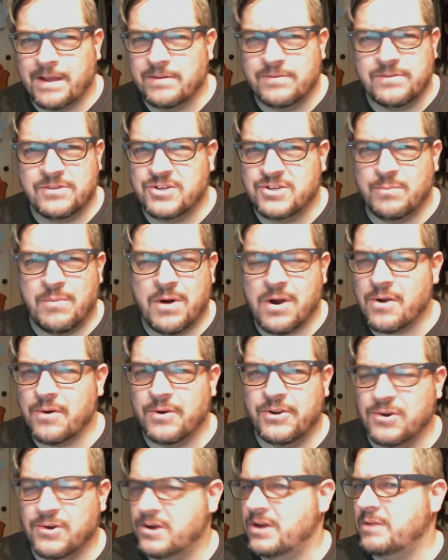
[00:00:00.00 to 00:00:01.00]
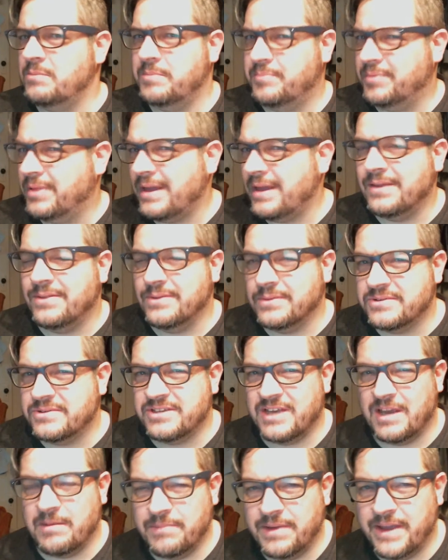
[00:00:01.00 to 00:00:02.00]
tomorrow you're going to be playing those
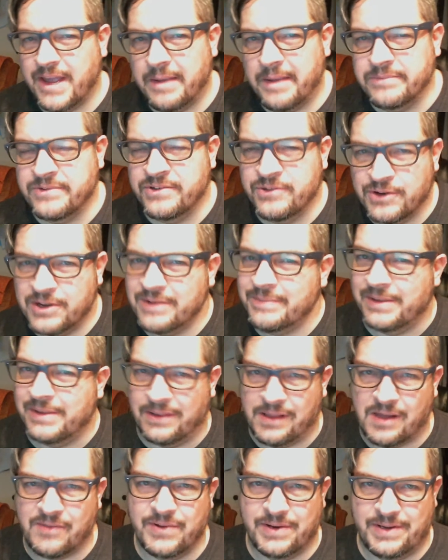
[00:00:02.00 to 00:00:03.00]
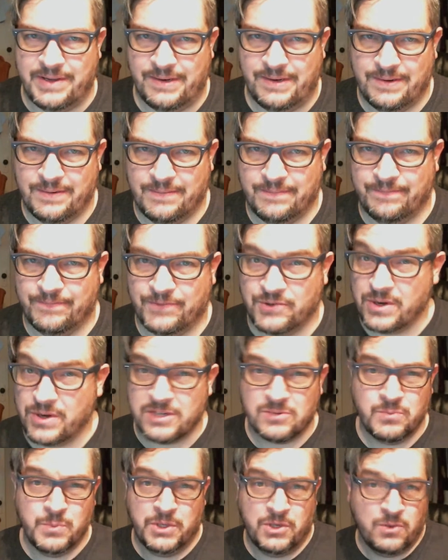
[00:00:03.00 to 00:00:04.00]
same games and you're going to be loving it.
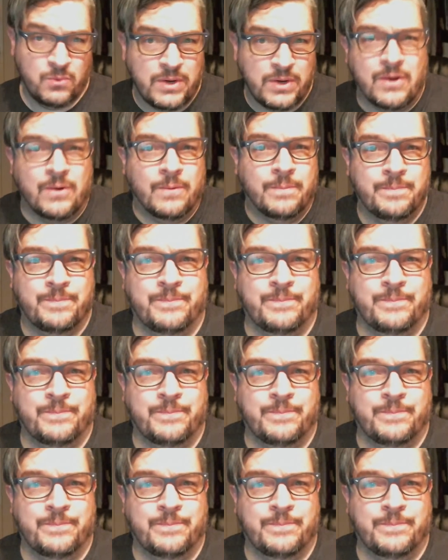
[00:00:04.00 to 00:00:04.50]
Trust me, you will.